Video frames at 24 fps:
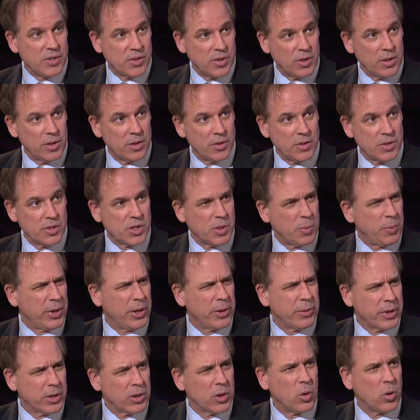So the, the right,
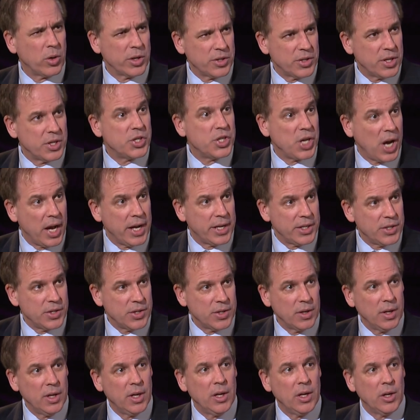Superior Court, the
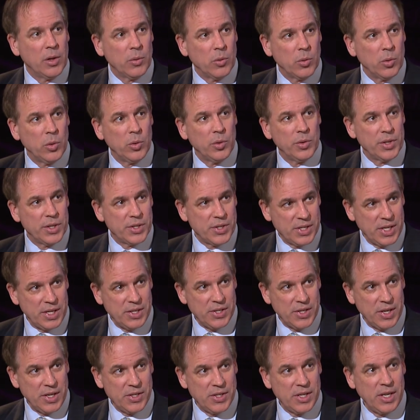judge, ruled the
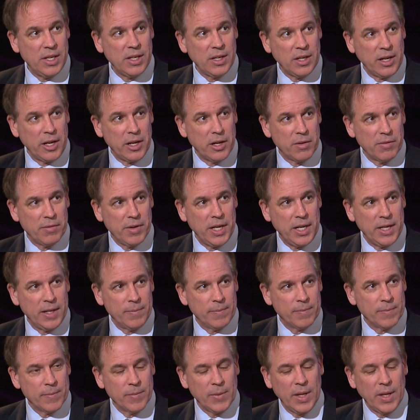CCC could intervene.